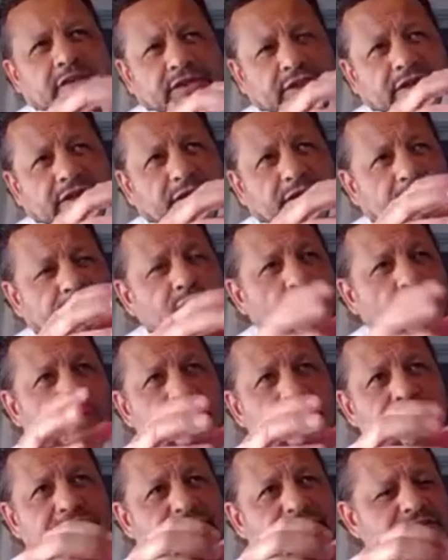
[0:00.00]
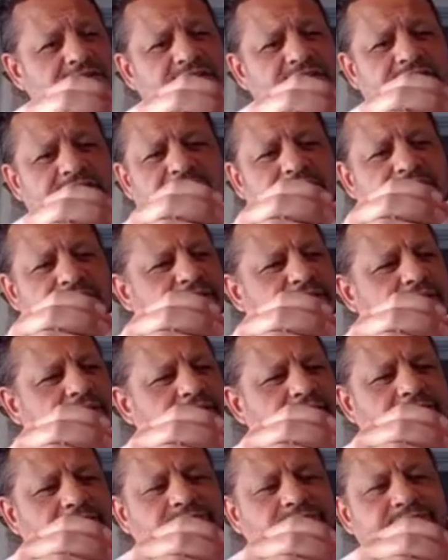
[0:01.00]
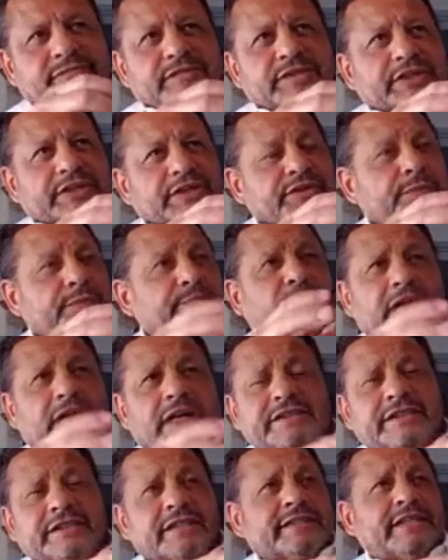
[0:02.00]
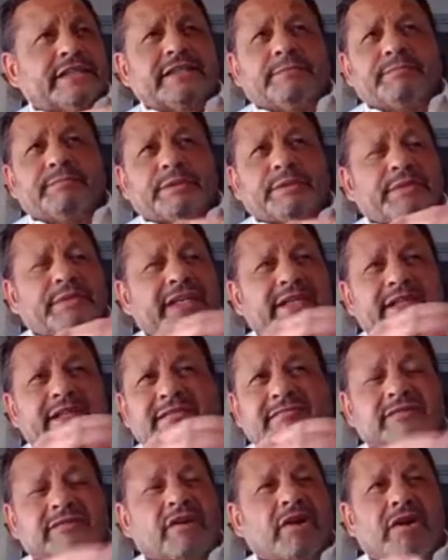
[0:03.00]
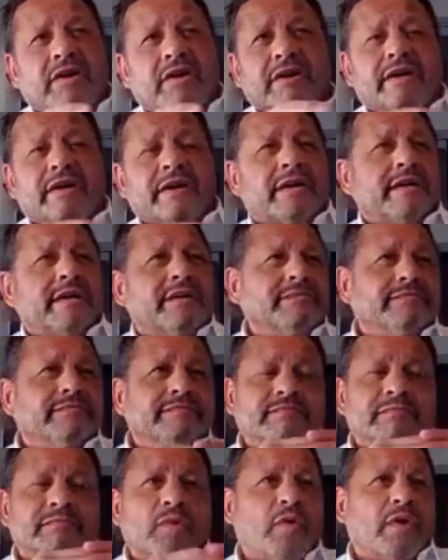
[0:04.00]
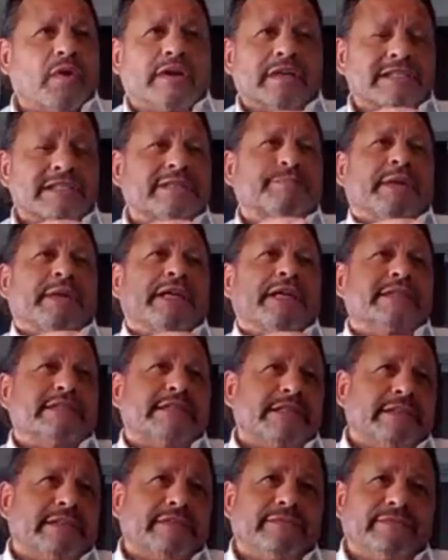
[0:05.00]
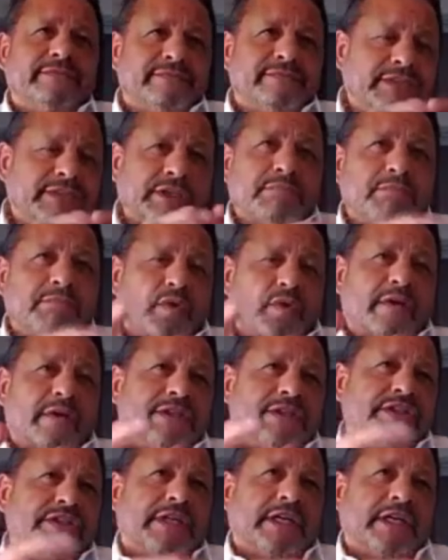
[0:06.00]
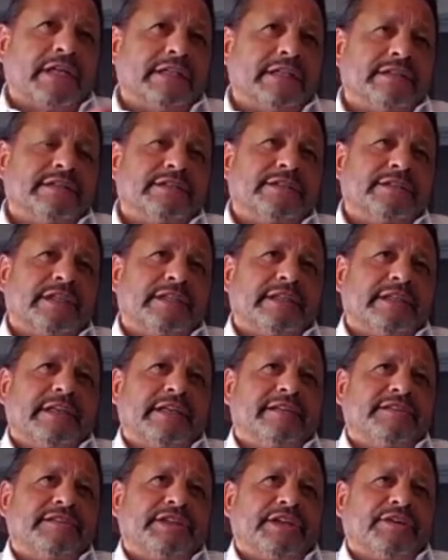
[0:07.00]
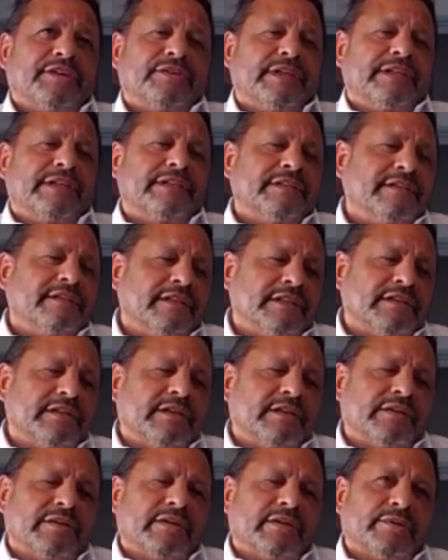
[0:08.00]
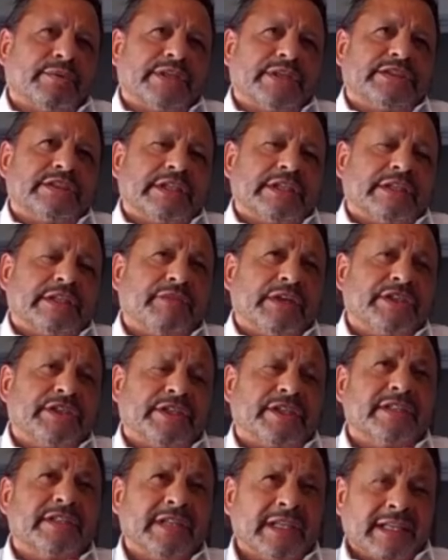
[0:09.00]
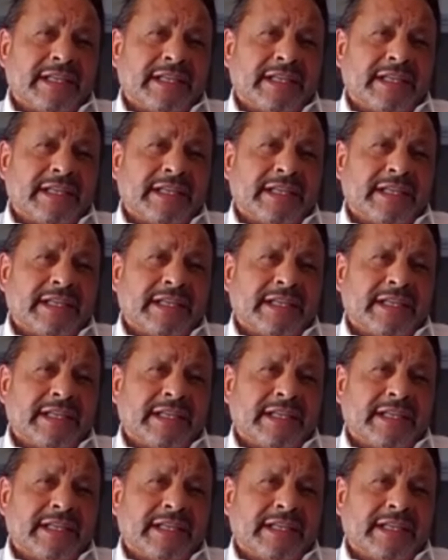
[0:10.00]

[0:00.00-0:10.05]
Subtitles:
of course, it's, the projects end up to be longer, more expensive, more of a challenge than they, than originally envisioned.